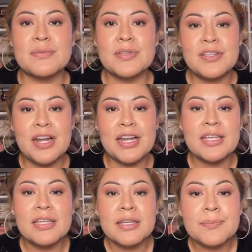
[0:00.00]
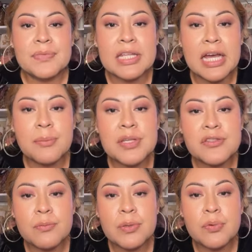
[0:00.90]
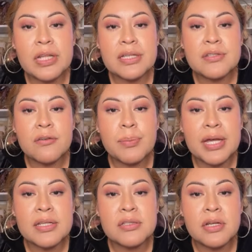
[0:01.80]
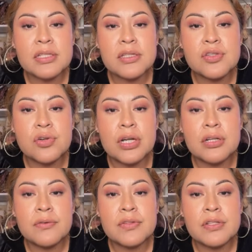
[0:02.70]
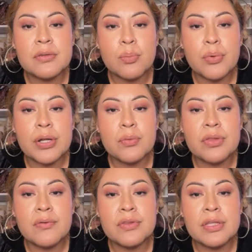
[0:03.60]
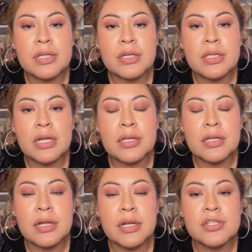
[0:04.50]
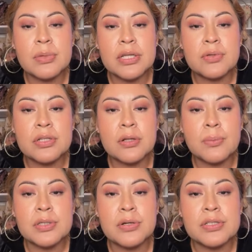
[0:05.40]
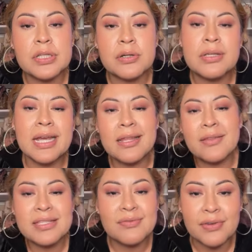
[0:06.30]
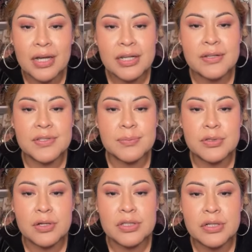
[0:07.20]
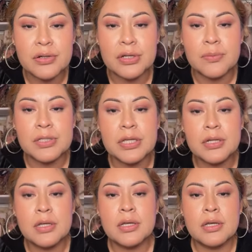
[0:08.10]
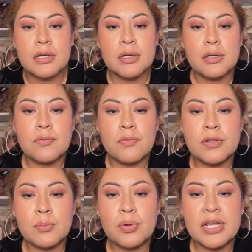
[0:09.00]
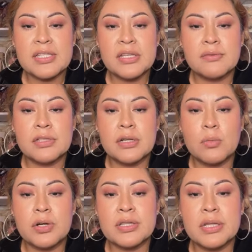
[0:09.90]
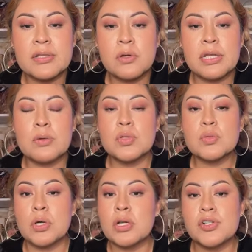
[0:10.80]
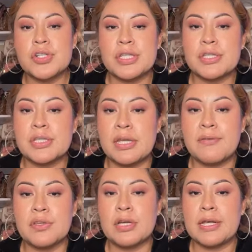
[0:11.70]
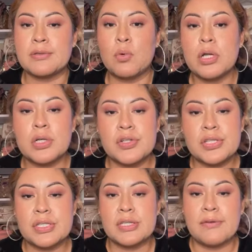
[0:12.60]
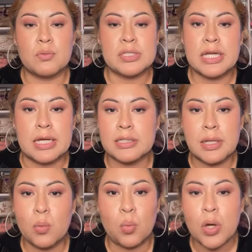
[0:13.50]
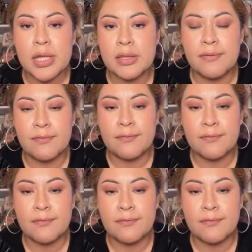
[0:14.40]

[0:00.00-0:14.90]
I'm so sorry. I mean, some people like a soft bag as long as it's strong enough, it doesn't break with everything. Yeah, yeah, yeah. Cheap like $20 Victoria's Secret. Yeah, that's fine if it's Victoria's Secret, you know what I'm saying? For the price, definitely not worth it. It's, it was 167 you guys. 167 with tax. Like, what in the...